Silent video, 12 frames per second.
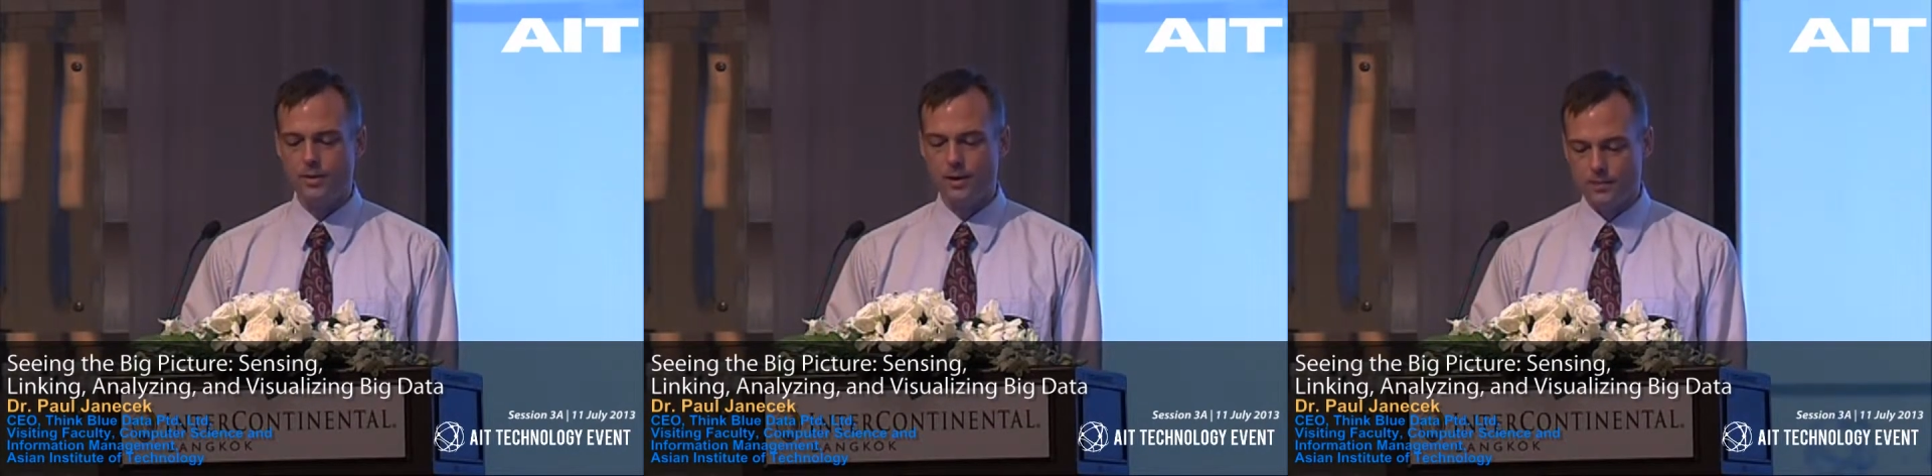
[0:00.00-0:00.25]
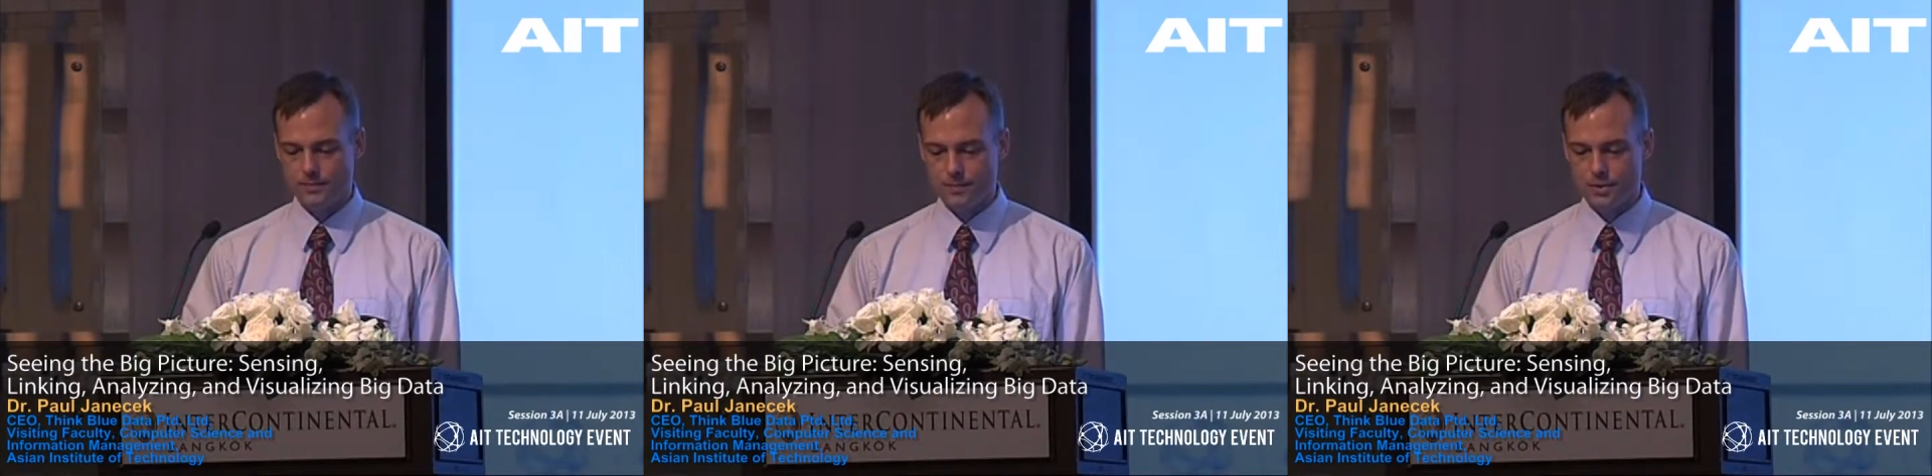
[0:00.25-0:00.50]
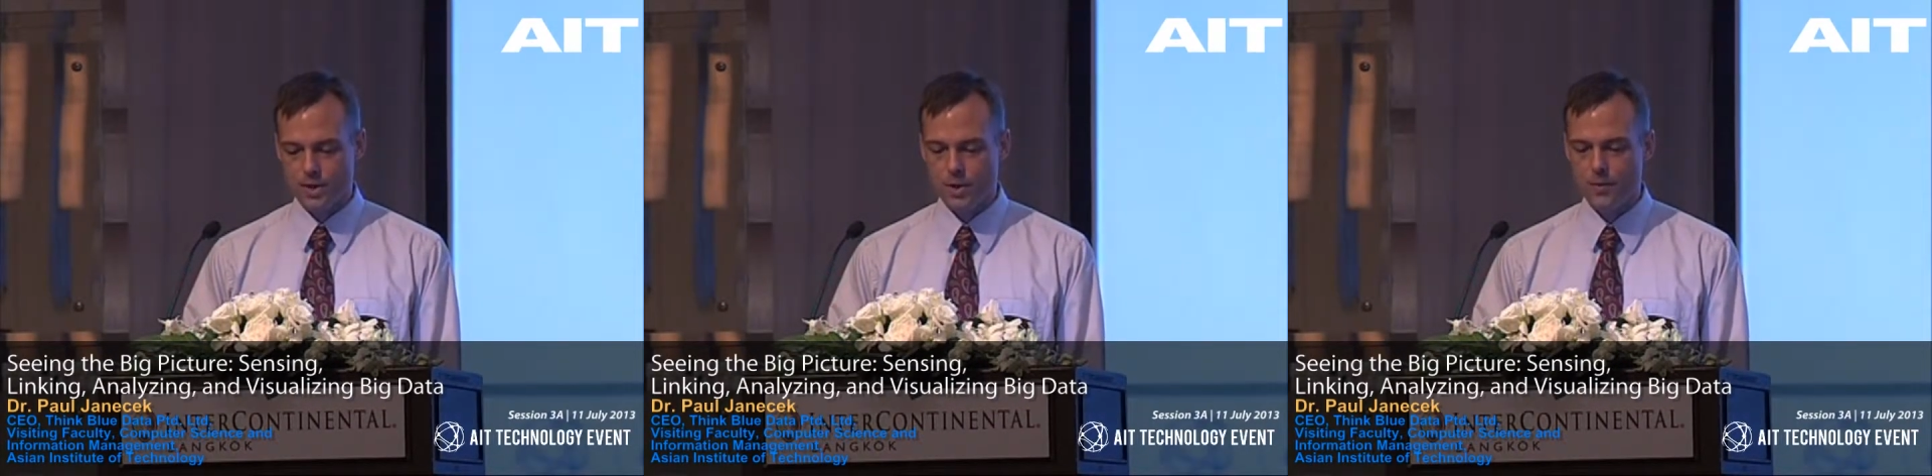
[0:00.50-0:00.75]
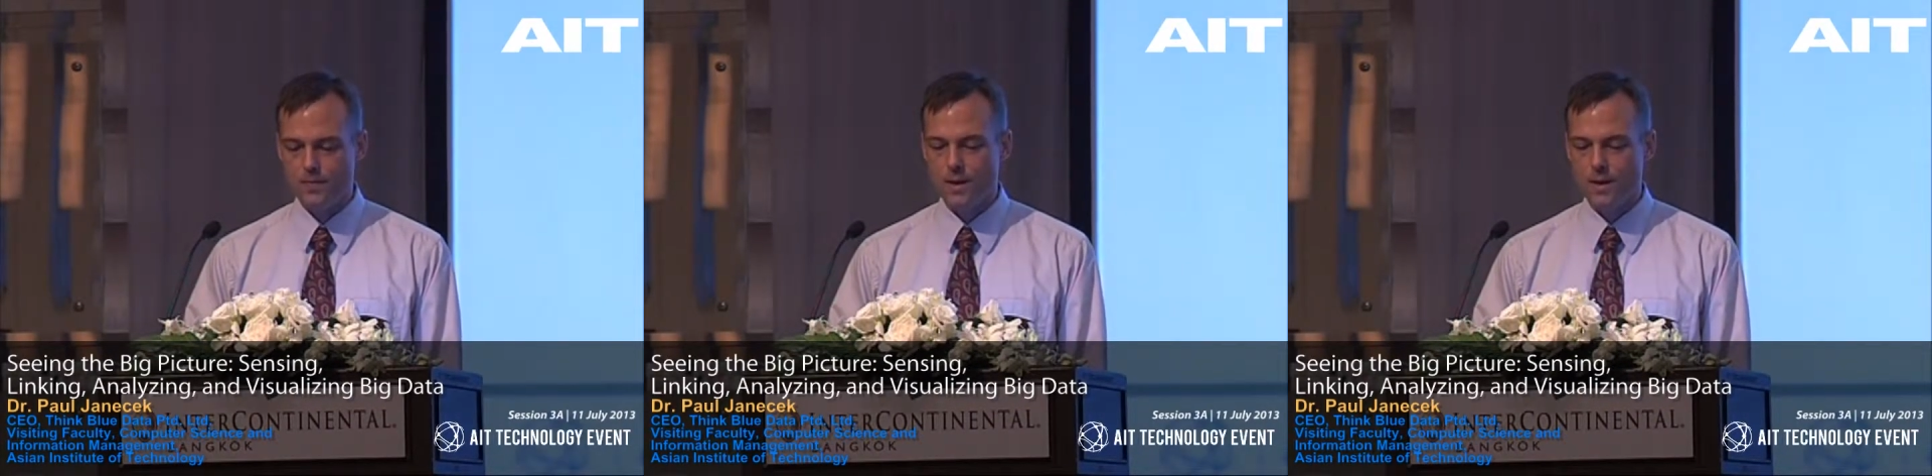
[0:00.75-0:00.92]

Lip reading: there. So